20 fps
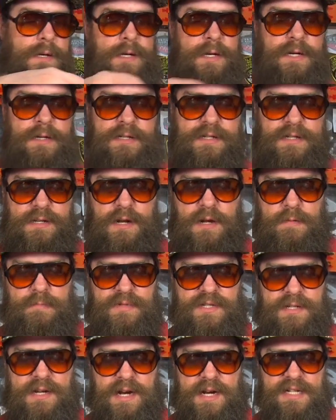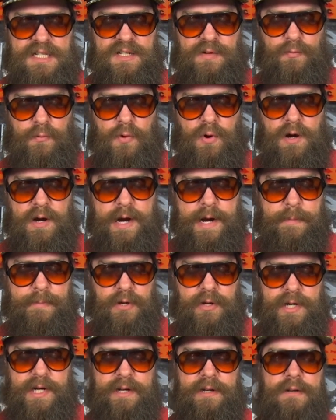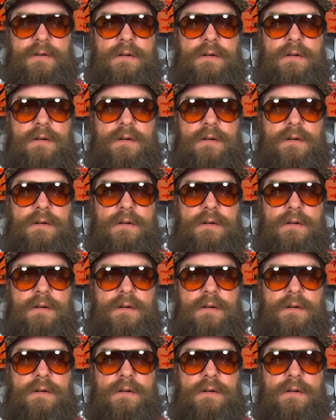Here's some size 4 Aberdeen